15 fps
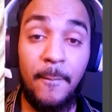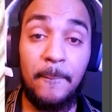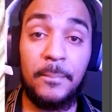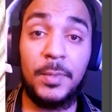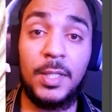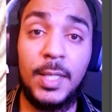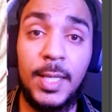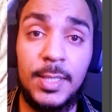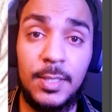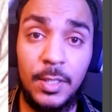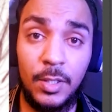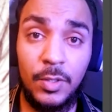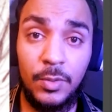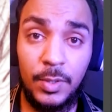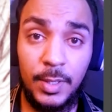Yes, the
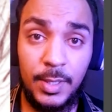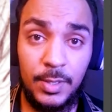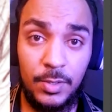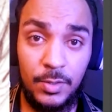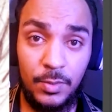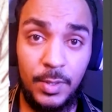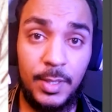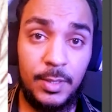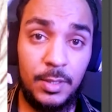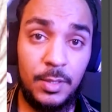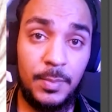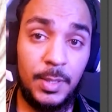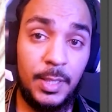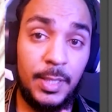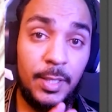goal is to
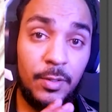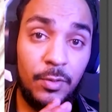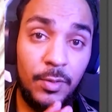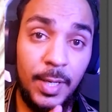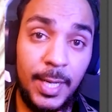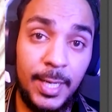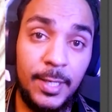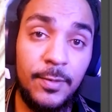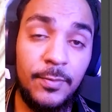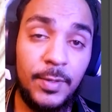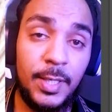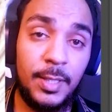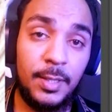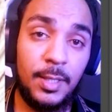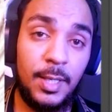ultimately arrive
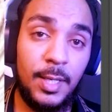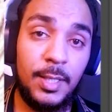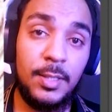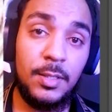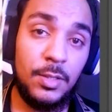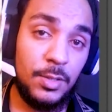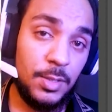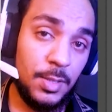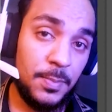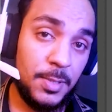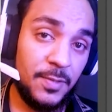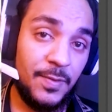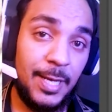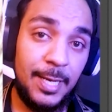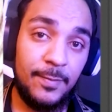at the end in terms of
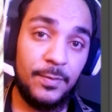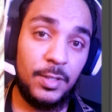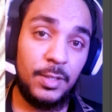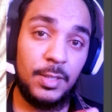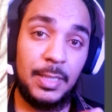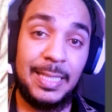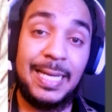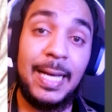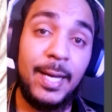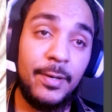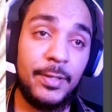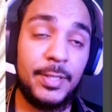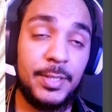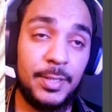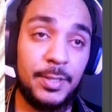having
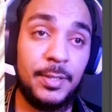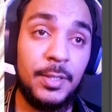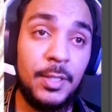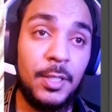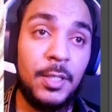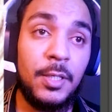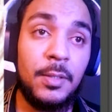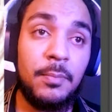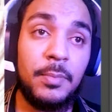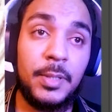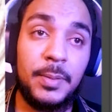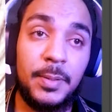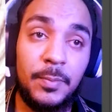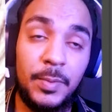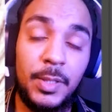character, but
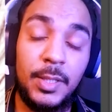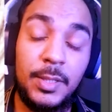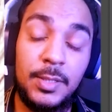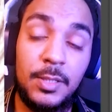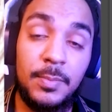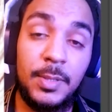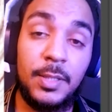we ultimately